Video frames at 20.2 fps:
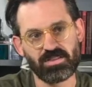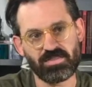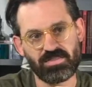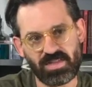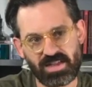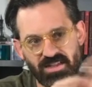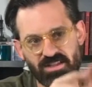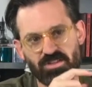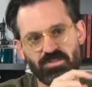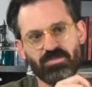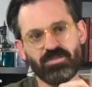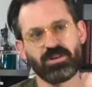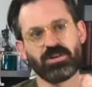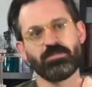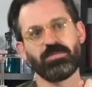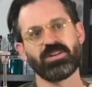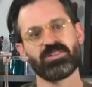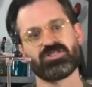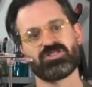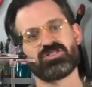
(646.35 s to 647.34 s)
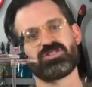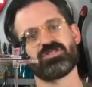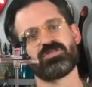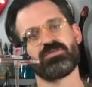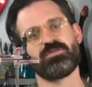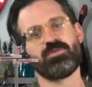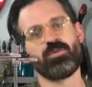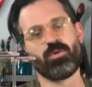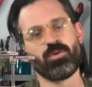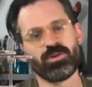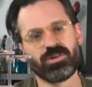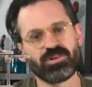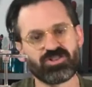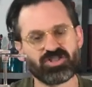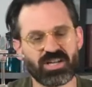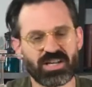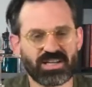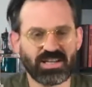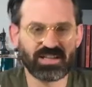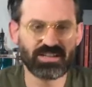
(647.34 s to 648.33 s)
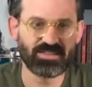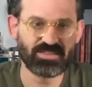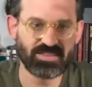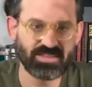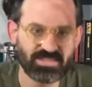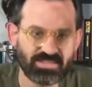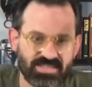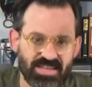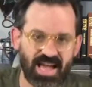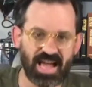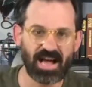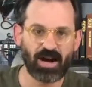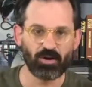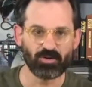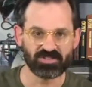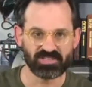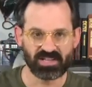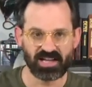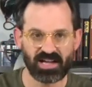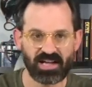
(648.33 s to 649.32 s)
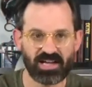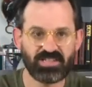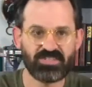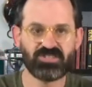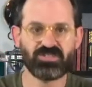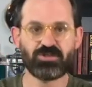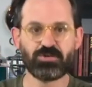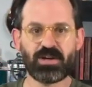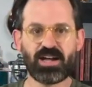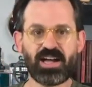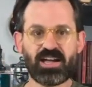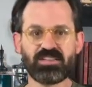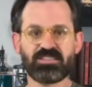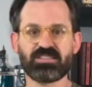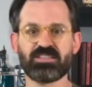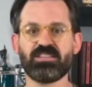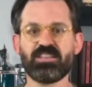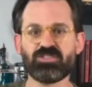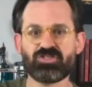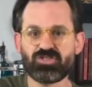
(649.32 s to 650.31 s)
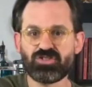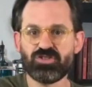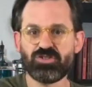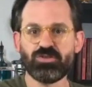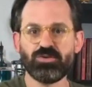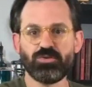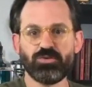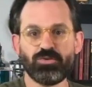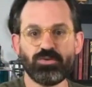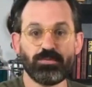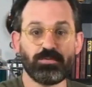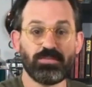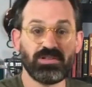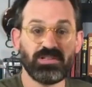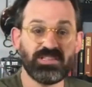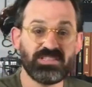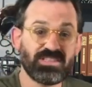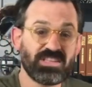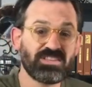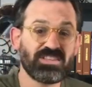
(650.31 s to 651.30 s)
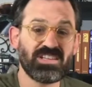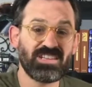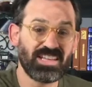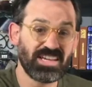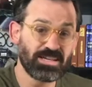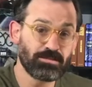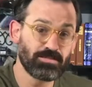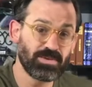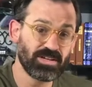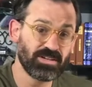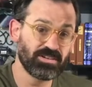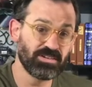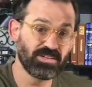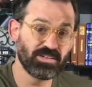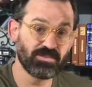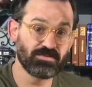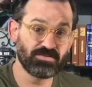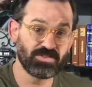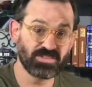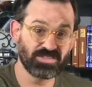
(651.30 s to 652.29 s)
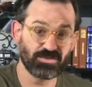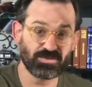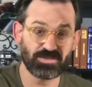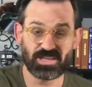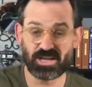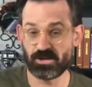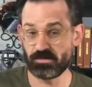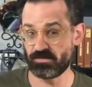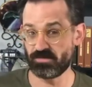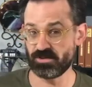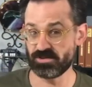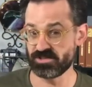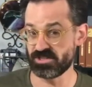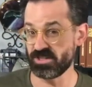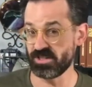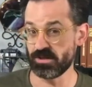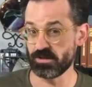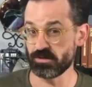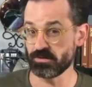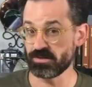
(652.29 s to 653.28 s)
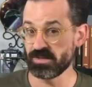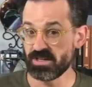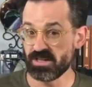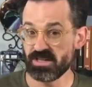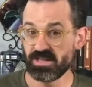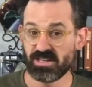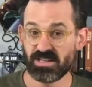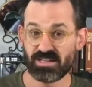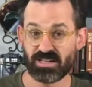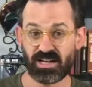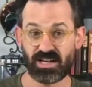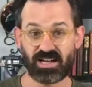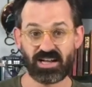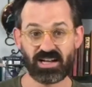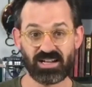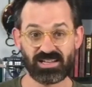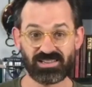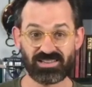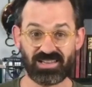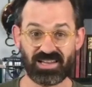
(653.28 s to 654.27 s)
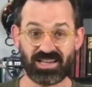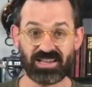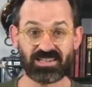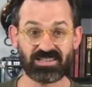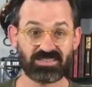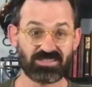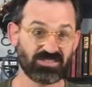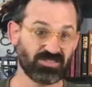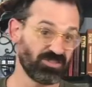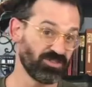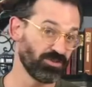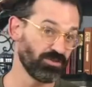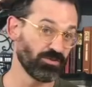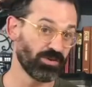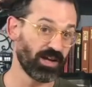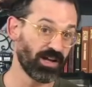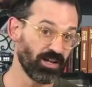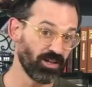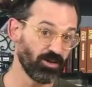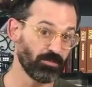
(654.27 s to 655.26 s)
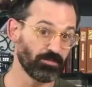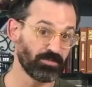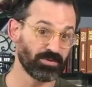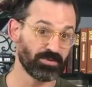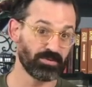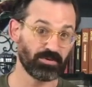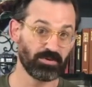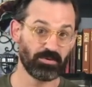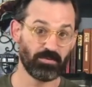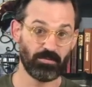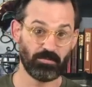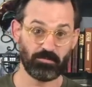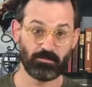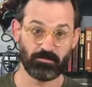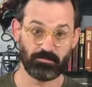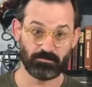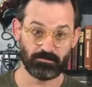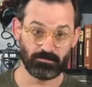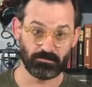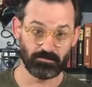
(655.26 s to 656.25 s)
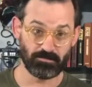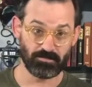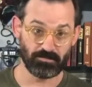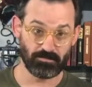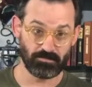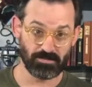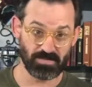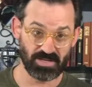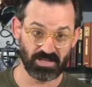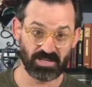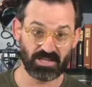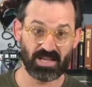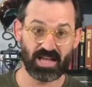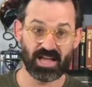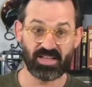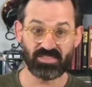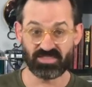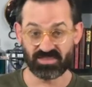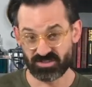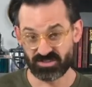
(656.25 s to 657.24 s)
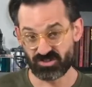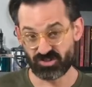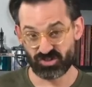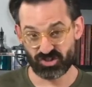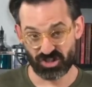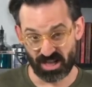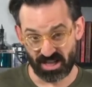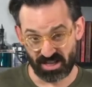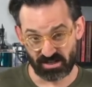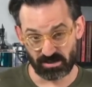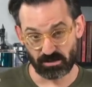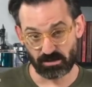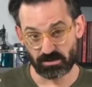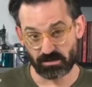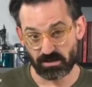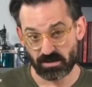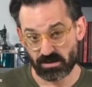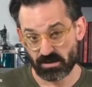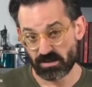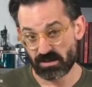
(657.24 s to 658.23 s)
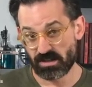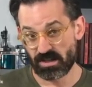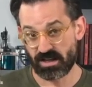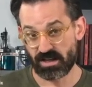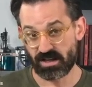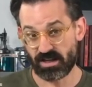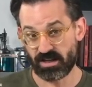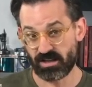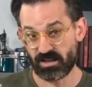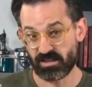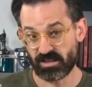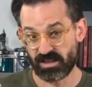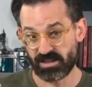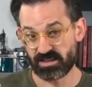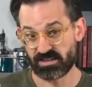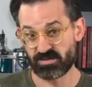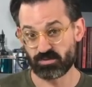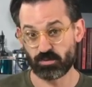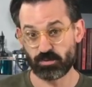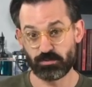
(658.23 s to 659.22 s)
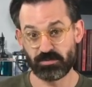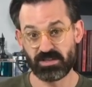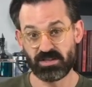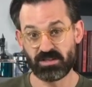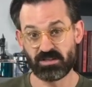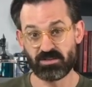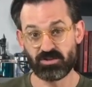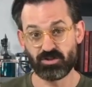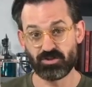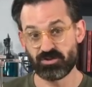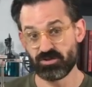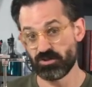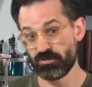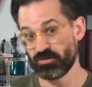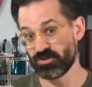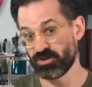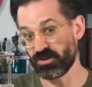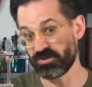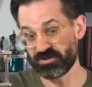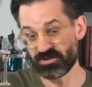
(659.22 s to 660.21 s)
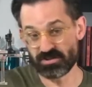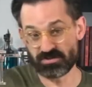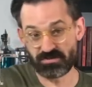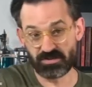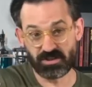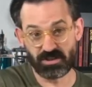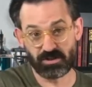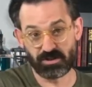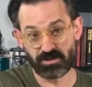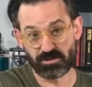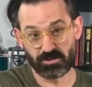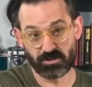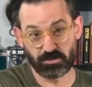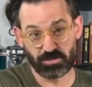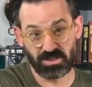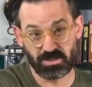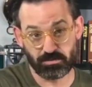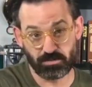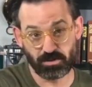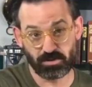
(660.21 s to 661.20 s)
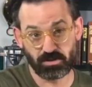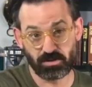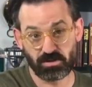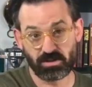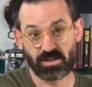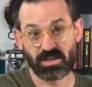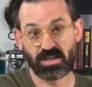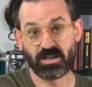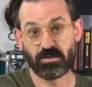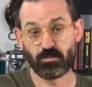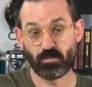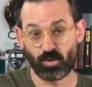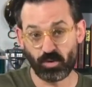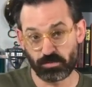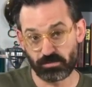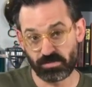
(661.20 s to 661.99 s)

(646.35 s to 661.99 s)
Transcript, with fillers: thank you very much for checking this out. I do ask that you please hit the like button if this was helpful to you. Uh, likes do help me and this channel. Uh, likes will mean YouTube shows this video to new people and more